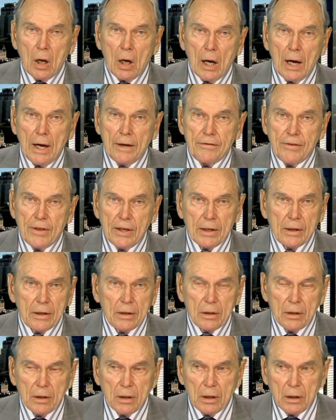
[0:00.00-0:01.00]
I think
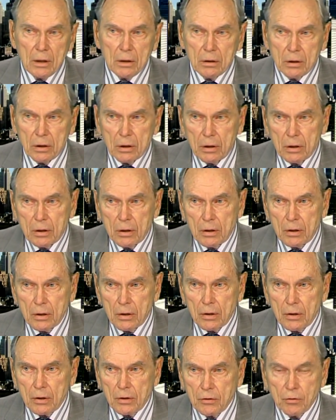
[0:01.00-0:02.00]
uh,
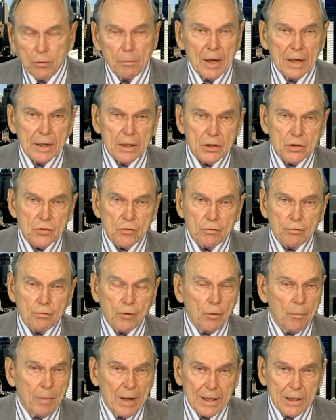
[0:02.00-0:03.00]
there are many,
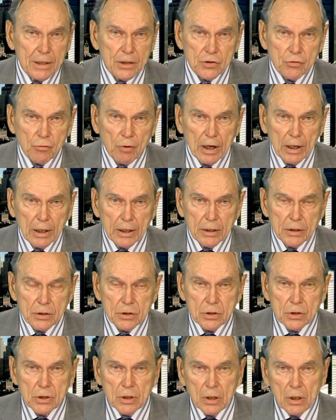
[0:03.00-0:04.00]
for many
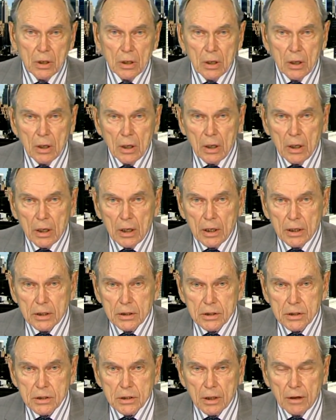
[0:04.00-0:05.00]
Israelis,
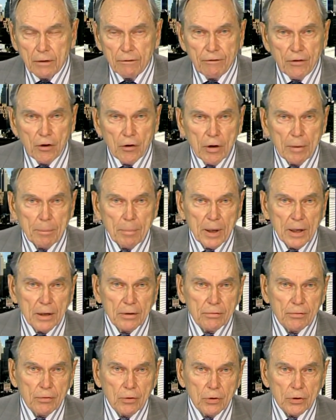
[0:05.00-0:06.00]
it's uh, very
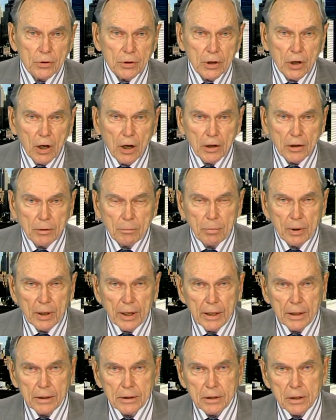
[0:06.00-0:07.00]
painful to
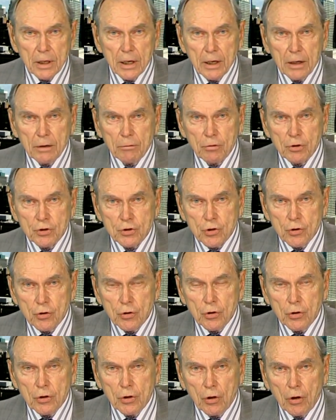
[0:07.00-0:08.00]
contemplate a
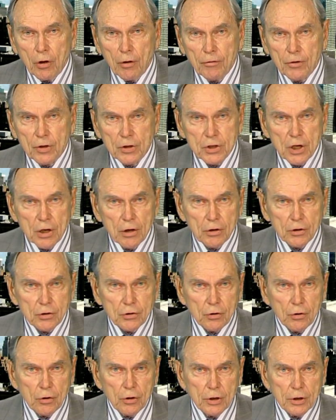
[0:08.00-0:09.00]
return of the
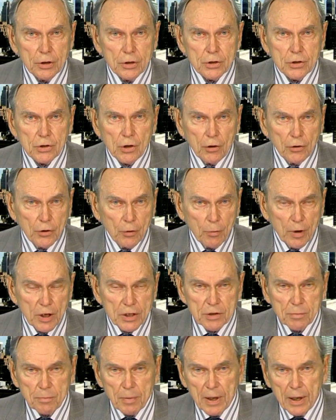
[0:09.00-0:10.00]
territories on the
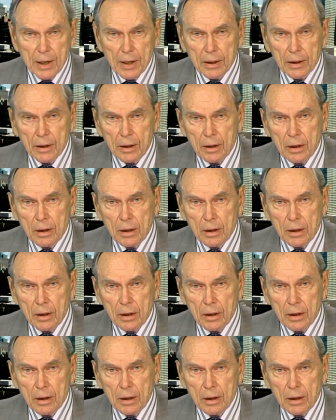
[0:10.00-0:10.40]
West Bank,